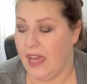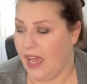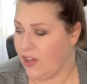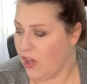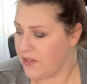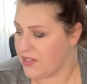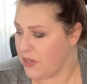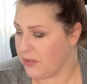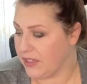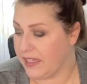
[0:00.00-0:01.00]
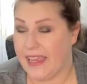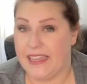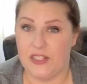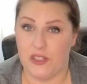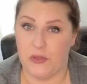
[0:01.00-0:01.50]
I also
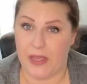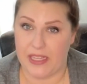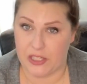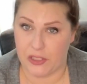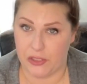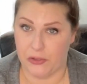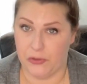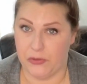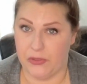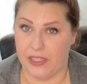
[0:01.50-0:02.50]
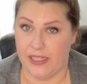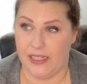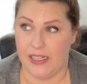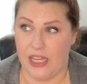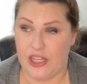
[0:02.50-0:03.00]
like to include
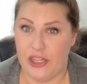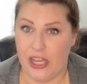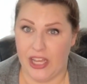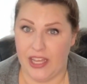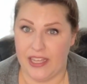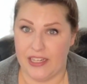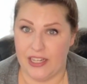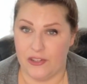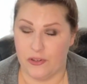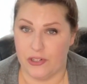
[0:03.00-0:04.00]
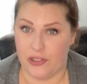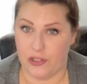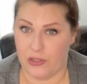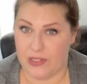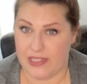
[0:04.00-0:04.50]

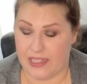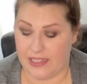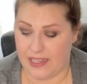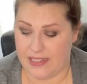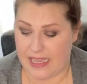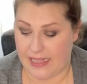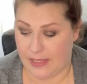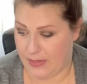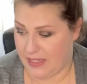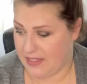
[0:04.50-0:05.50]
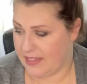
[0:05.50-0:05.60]
non-traditional stained glass elements.